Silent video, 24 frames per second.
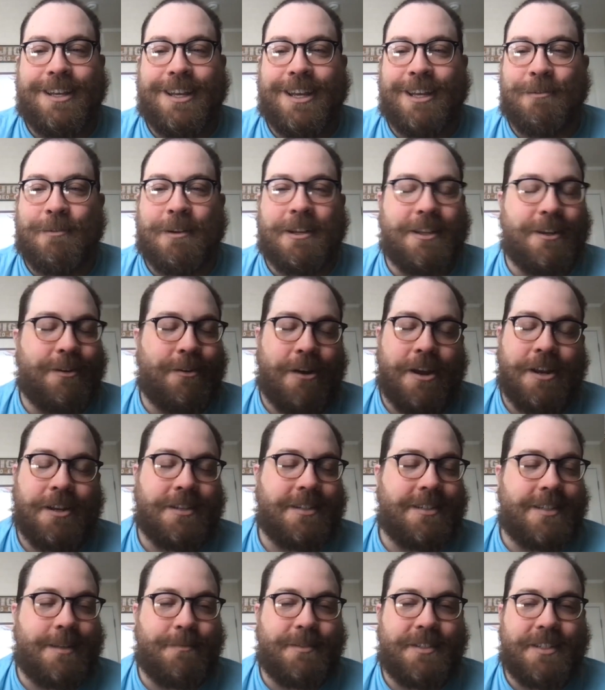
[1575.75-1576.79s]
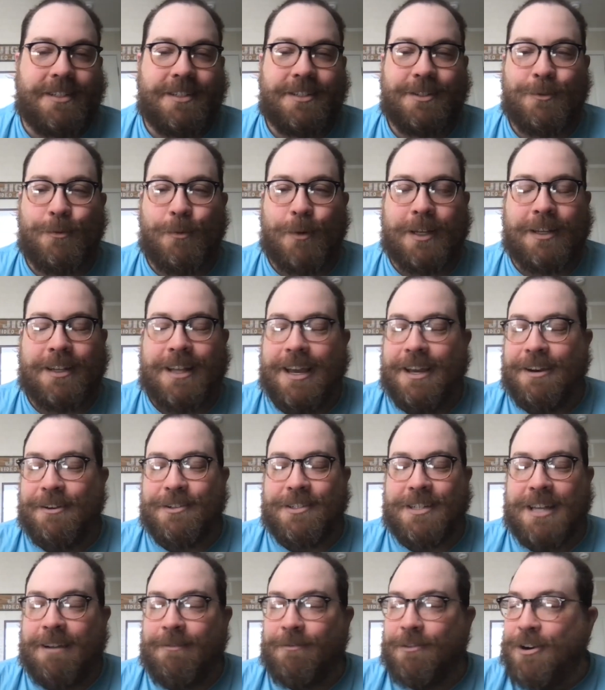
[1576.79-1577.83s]
and one of the greatest Simpsons
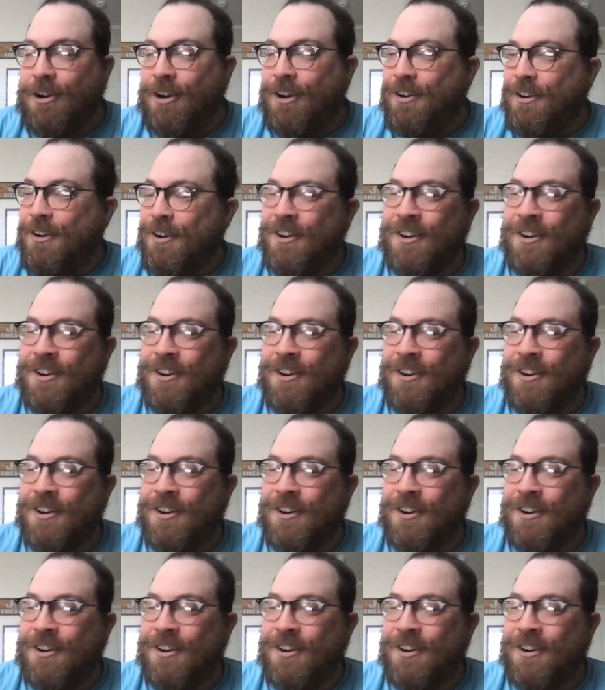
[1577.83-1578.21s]
one-liners ever.